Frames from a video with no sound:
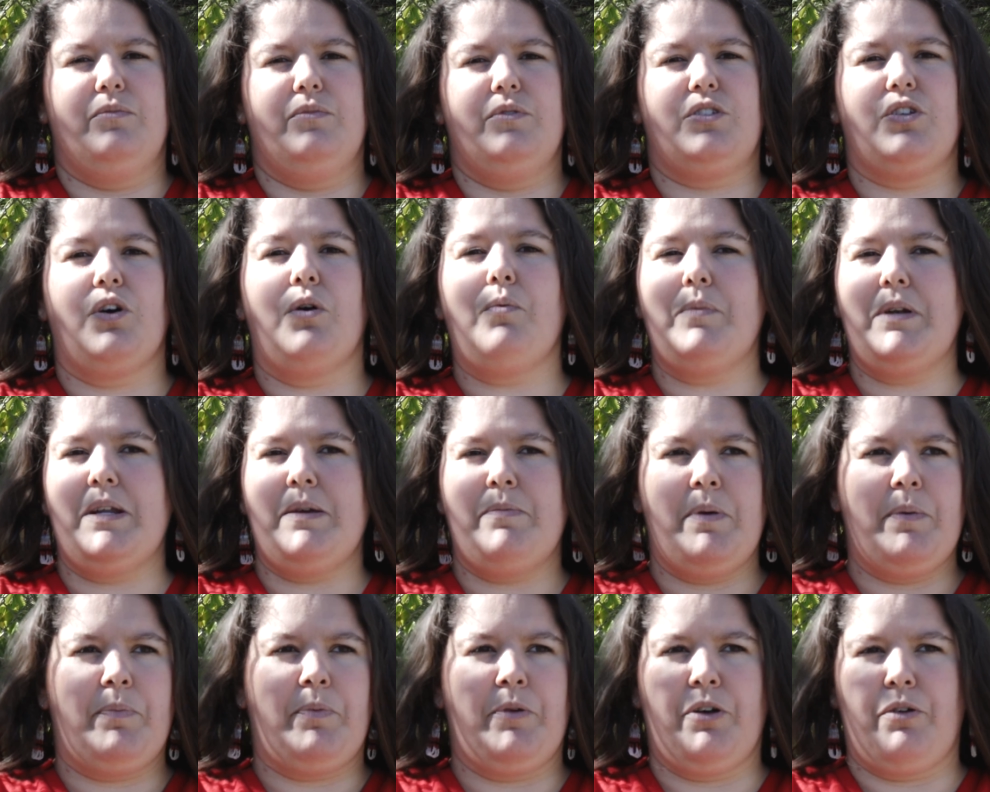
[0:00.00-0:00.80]
so
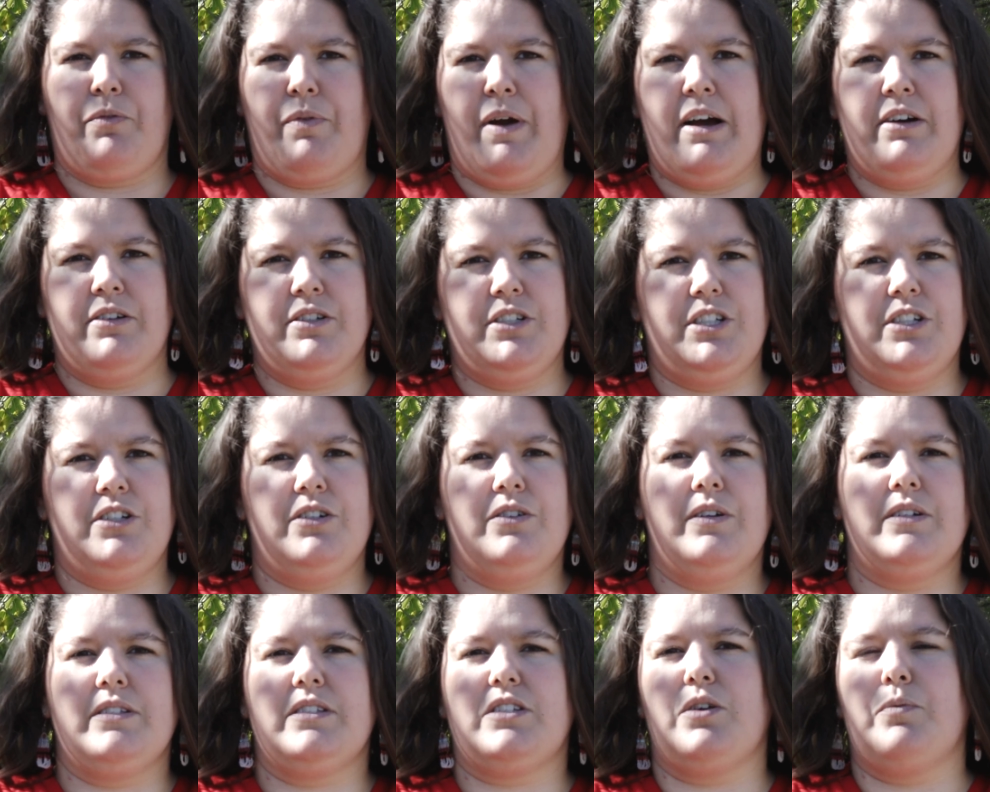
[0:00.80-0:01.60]
many people around
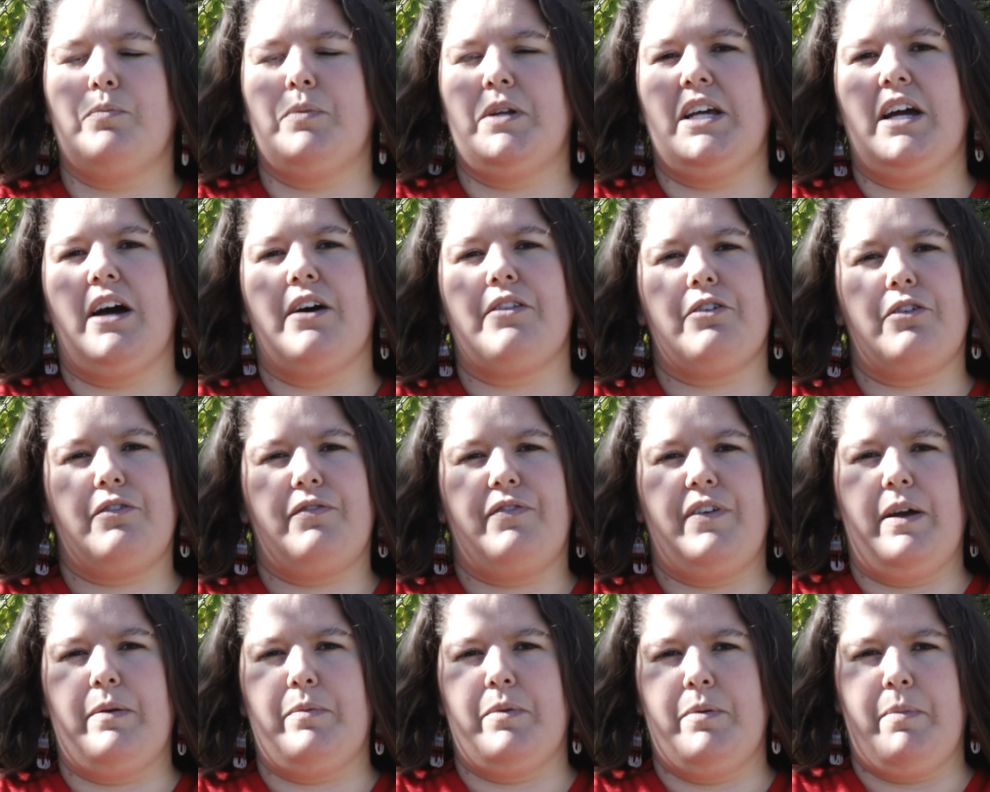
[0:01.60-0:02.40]
you and so many other
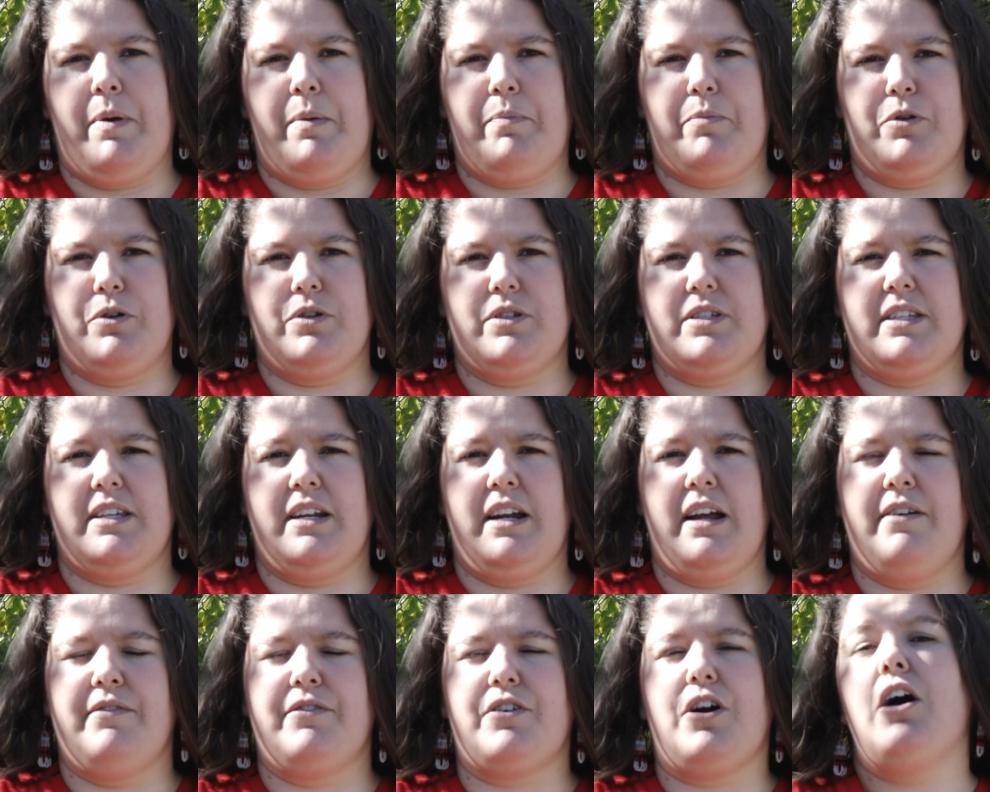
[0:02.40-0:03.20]
family members
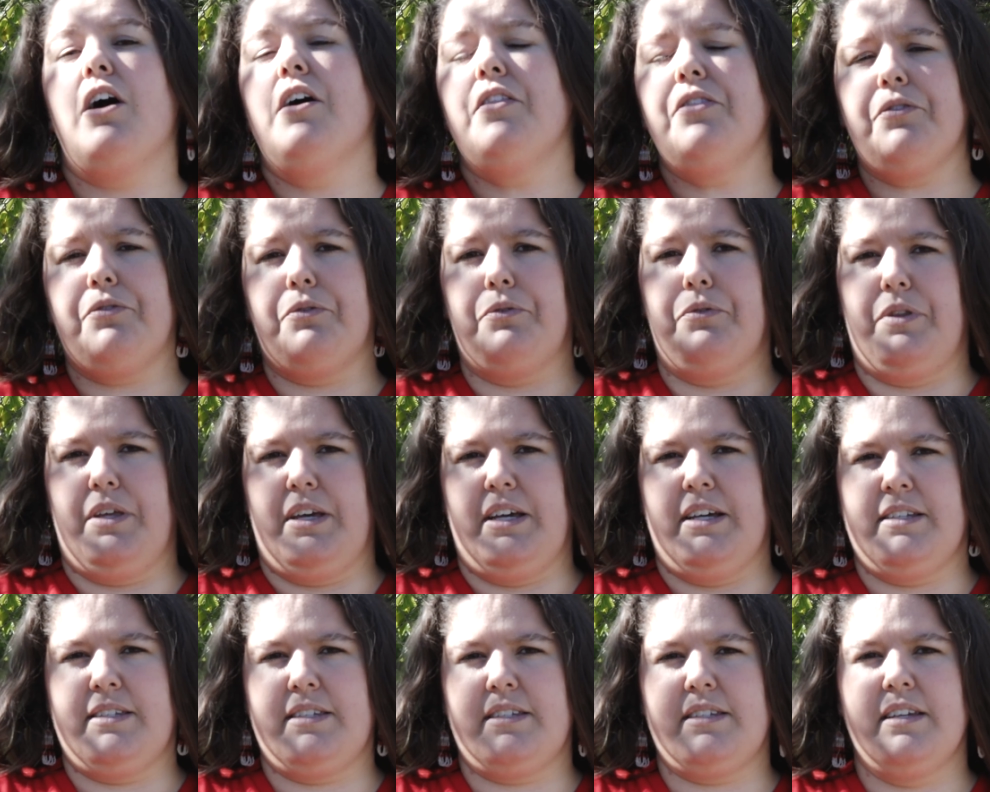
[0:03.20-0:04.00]
that have gone through
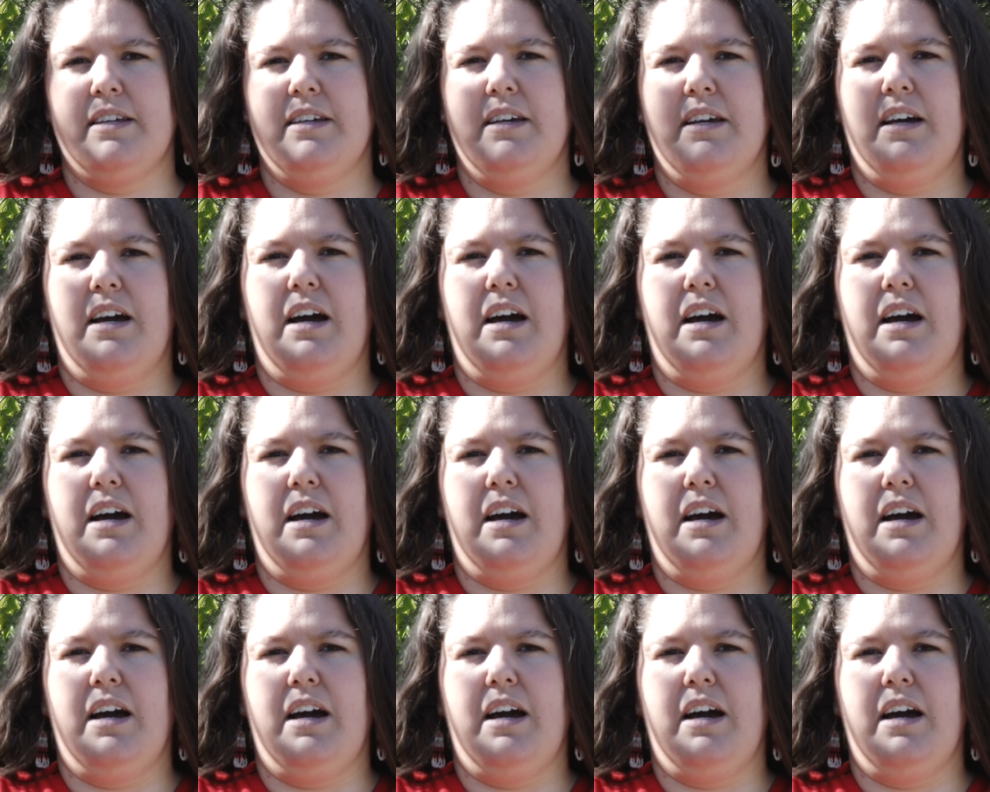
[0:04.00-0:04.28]
this,